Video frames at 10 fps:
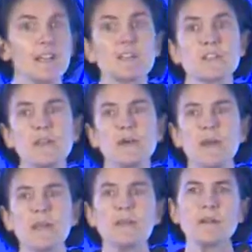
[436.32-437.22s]
So
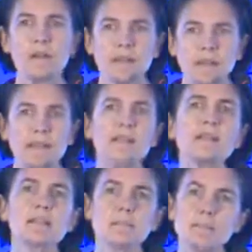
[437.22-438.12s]
there again
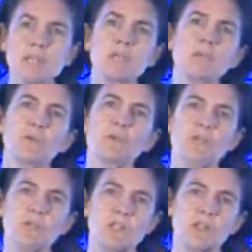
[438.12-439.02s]
is much more
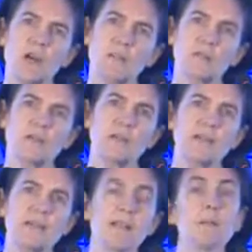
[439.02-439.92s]
innovation
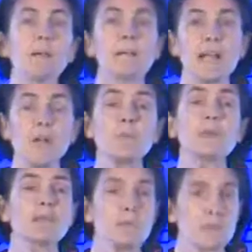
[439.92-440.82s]
opportunity around how to
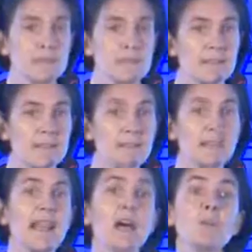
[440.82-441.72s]
make it more sustainable
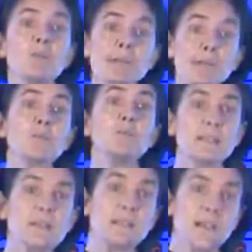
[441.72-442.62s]
and how to make it
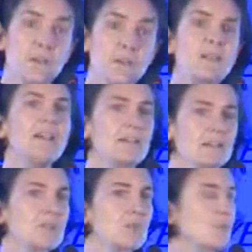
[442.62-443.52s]
fit together
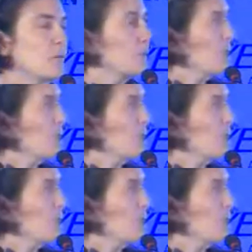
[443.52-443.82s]
to serve the